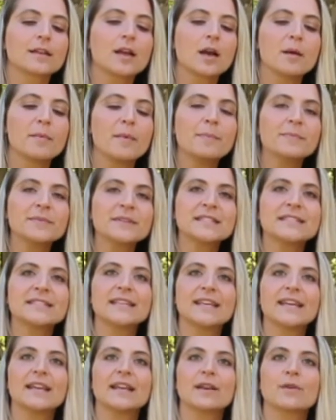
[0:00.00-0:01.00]
Come up to
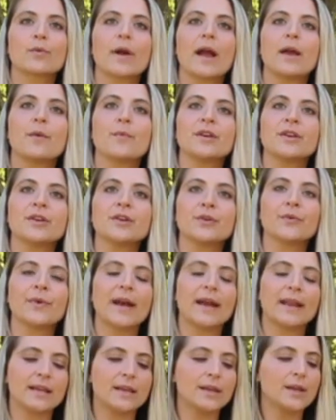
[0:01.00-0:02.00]
seated right when you're
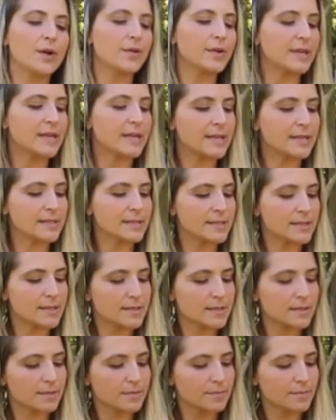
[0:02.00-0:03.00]
ready,
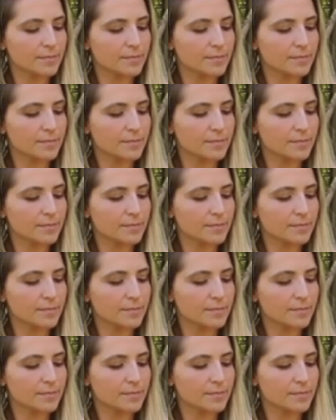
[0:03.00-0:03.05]
yogis.